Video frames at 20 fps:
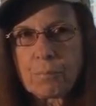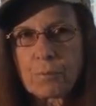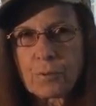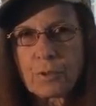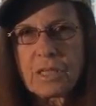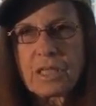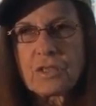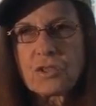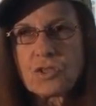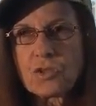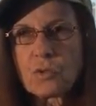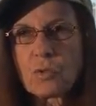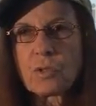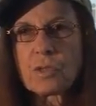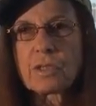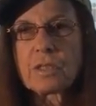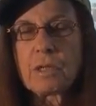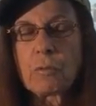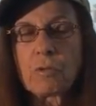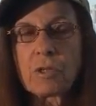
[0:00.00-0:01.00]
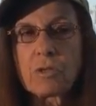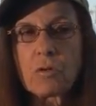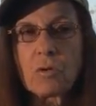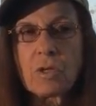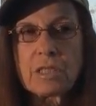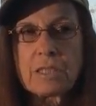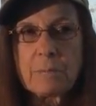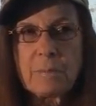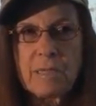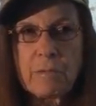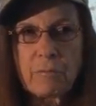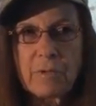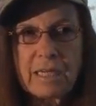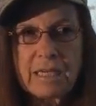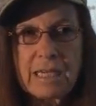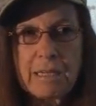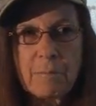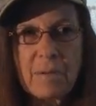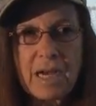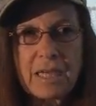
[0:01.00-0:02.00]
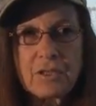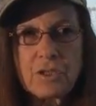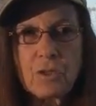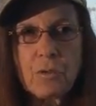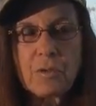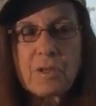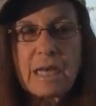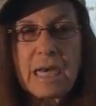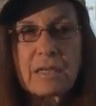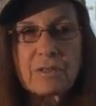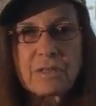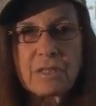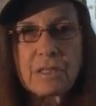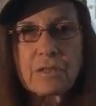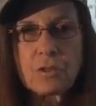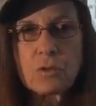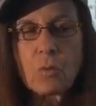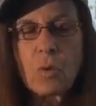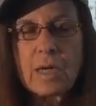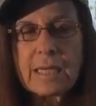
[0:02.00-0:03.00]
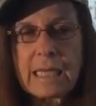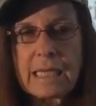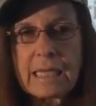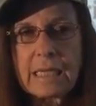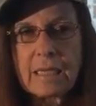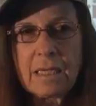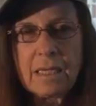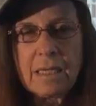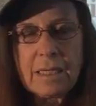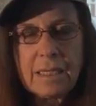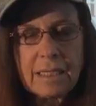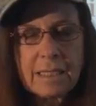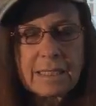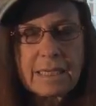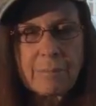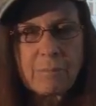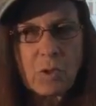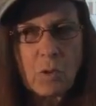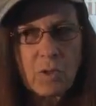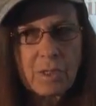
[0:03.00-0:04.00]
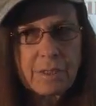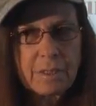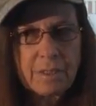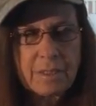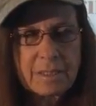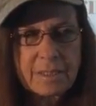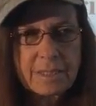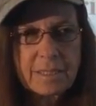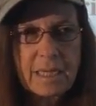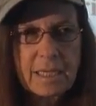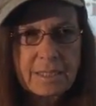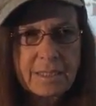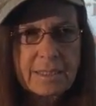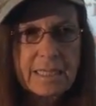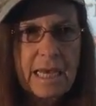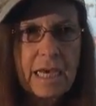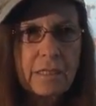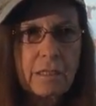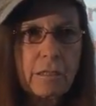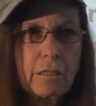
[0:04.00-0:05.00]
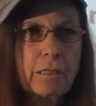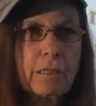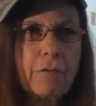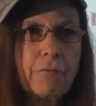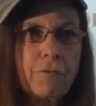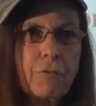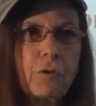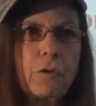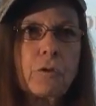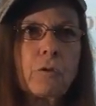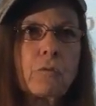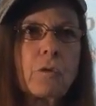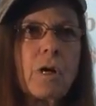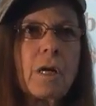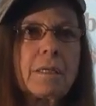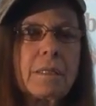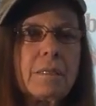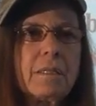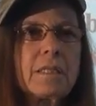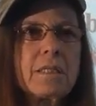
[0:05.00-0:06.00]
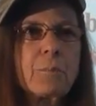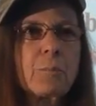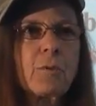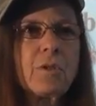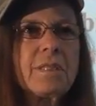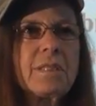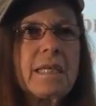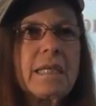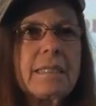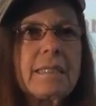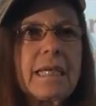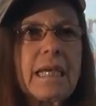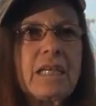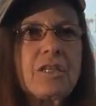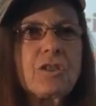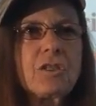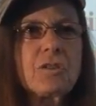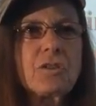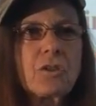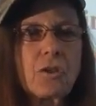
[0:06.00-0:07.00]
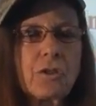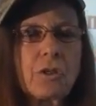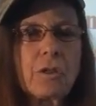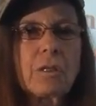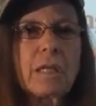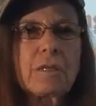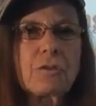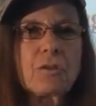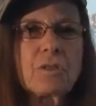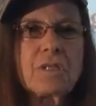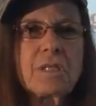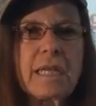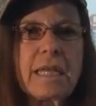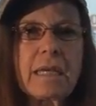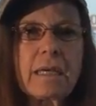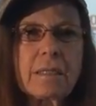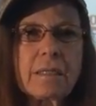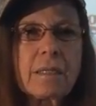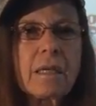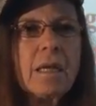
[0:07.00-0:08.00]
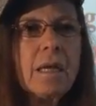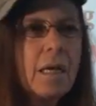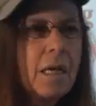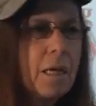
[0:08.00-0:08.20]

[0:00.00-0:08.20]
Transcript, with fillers: pretty sure that we're going to be ready by 2020, and I'm going to discuss that a little further on in this presentation so you'll understand.